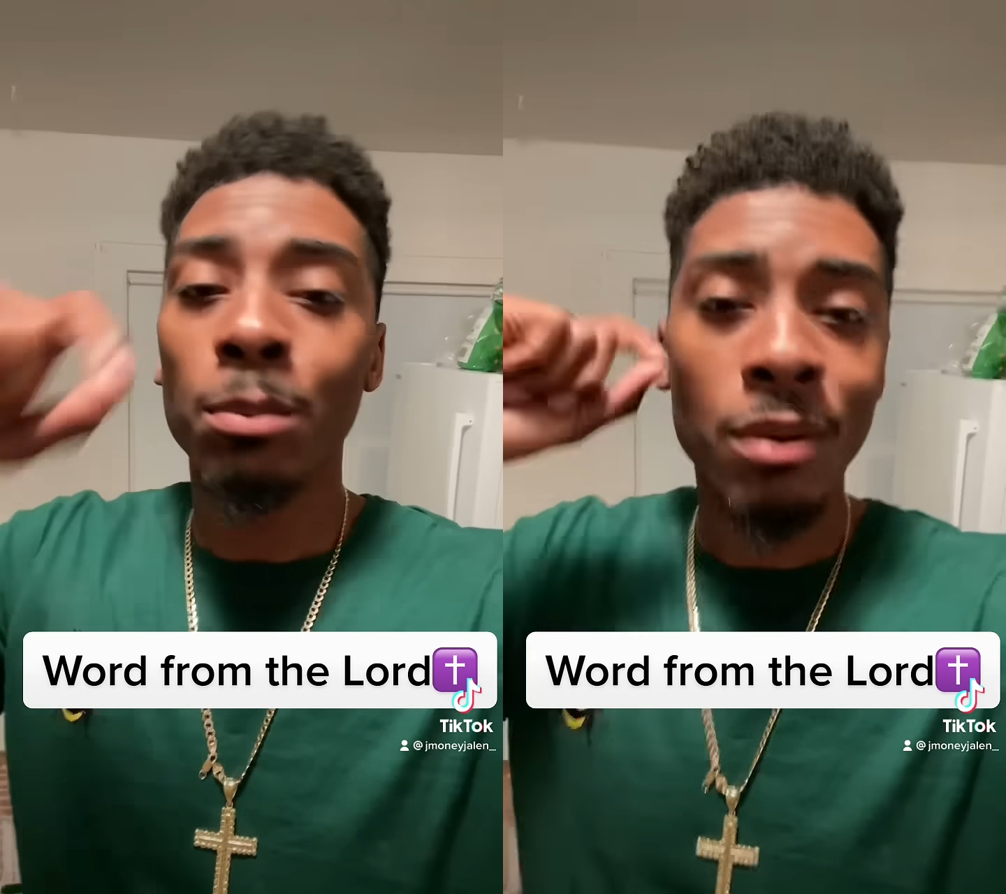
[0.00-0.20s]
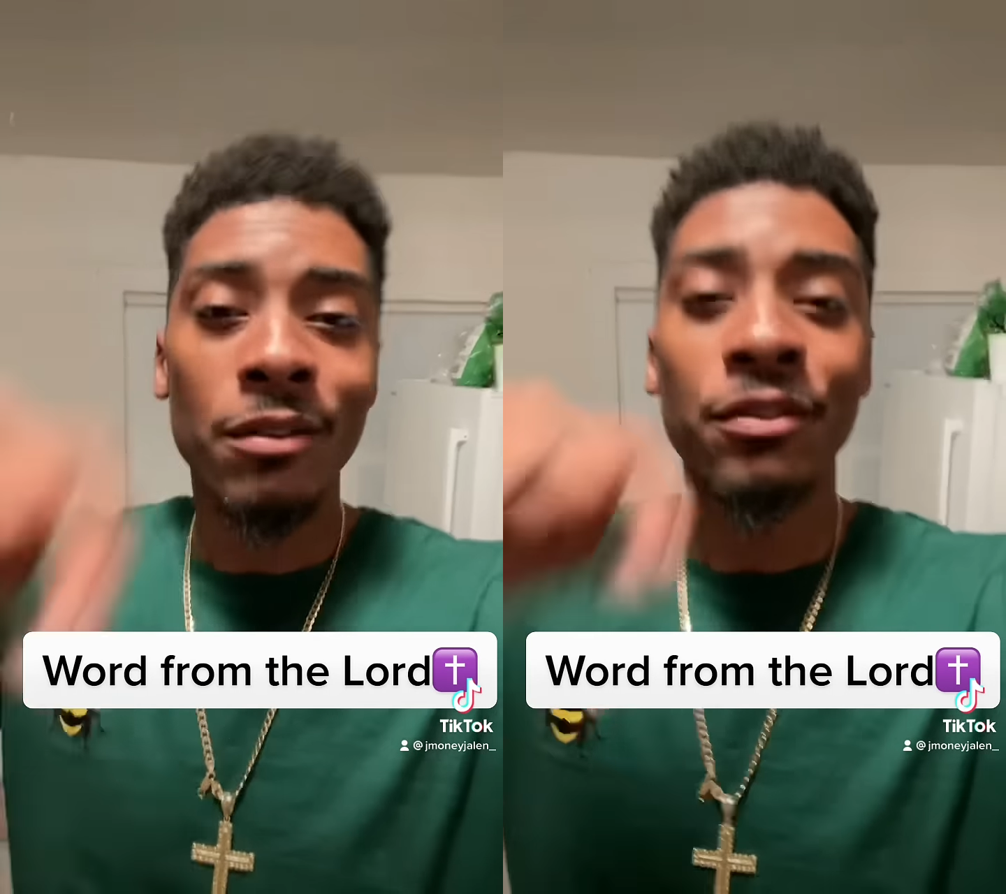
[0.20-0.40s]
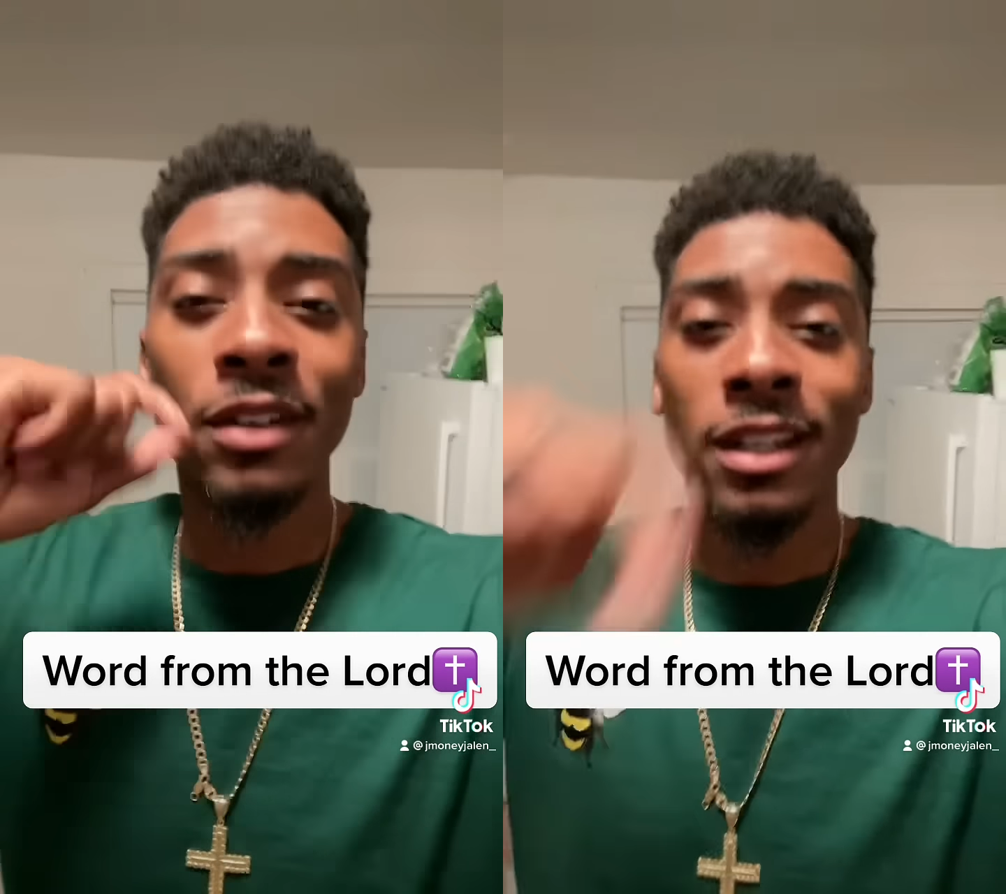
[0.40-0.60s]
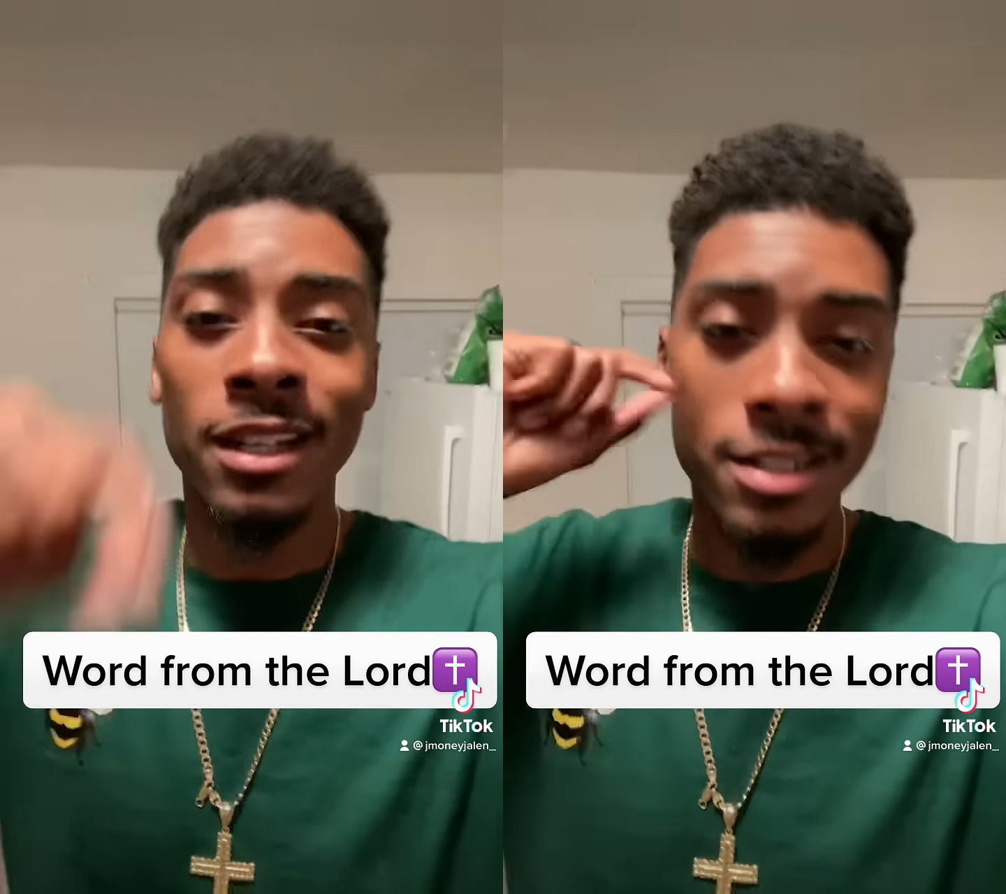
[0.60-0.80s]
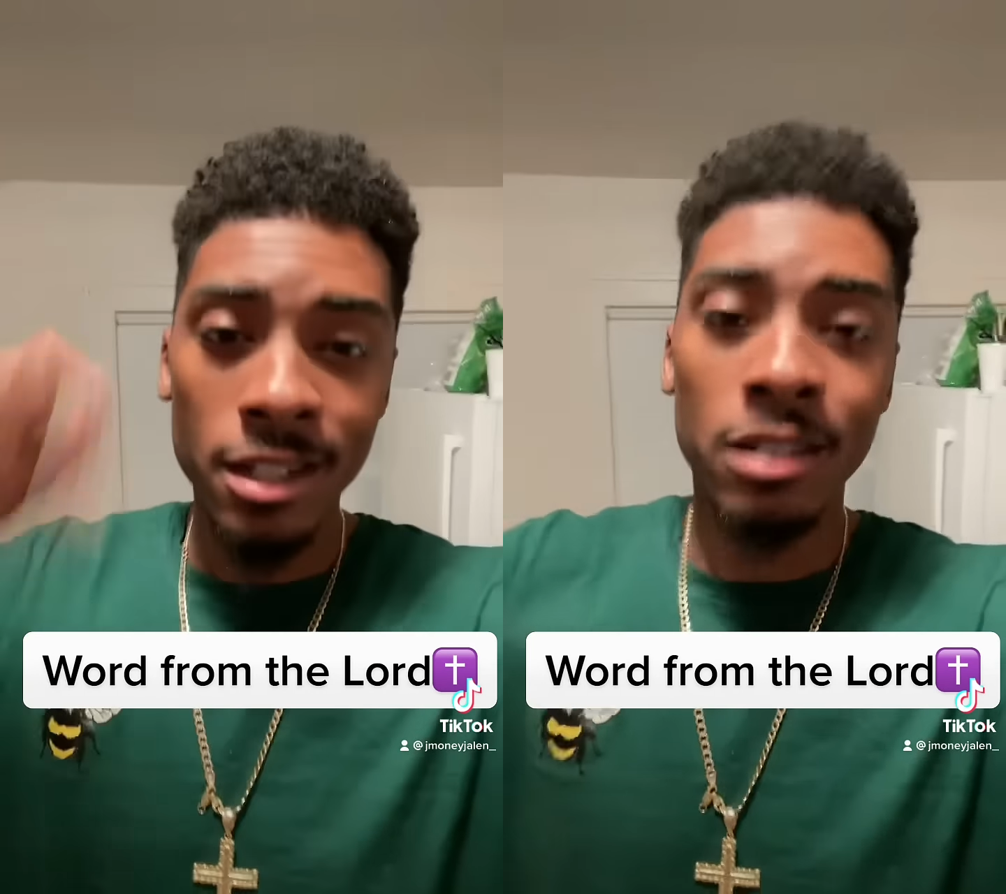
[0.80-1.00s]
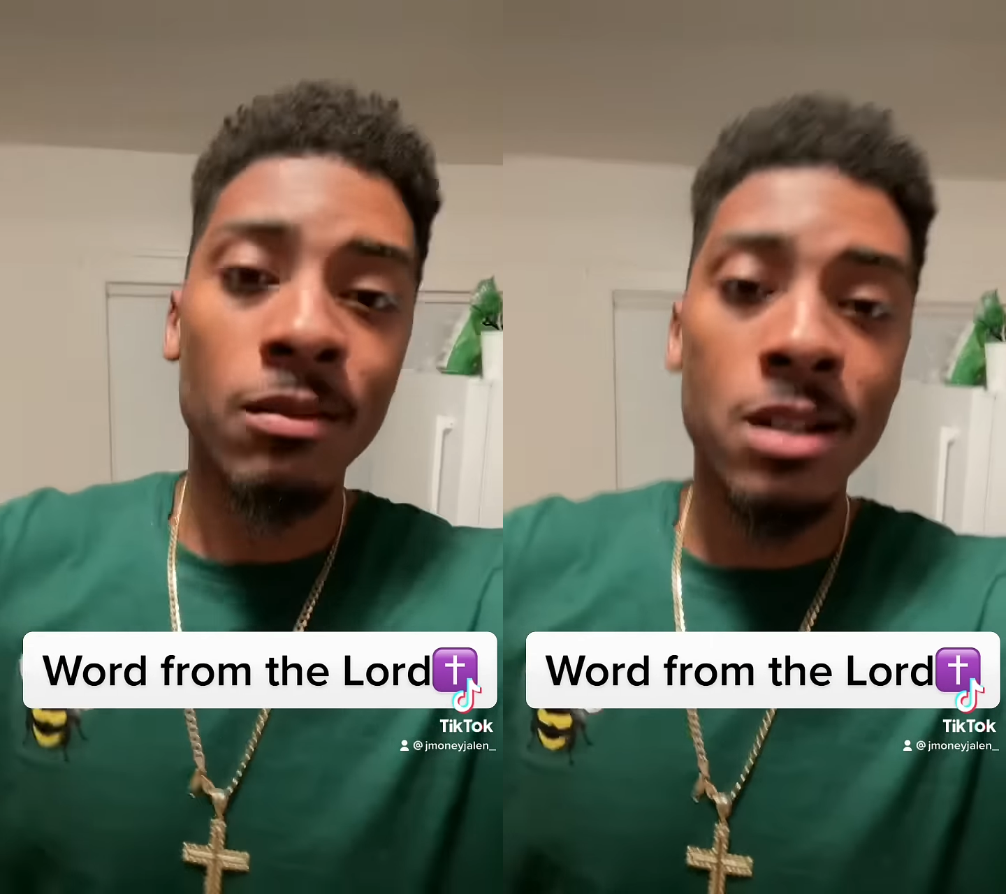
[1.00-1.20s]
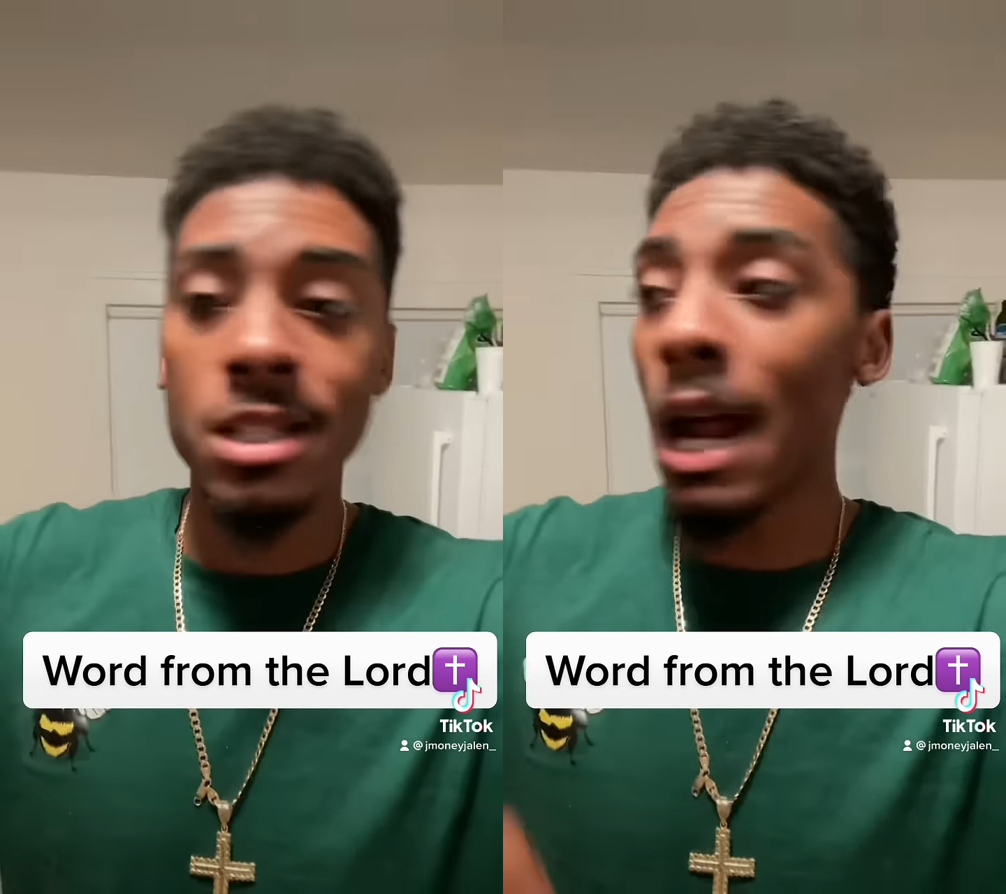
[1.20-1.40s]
prophetic acceleration.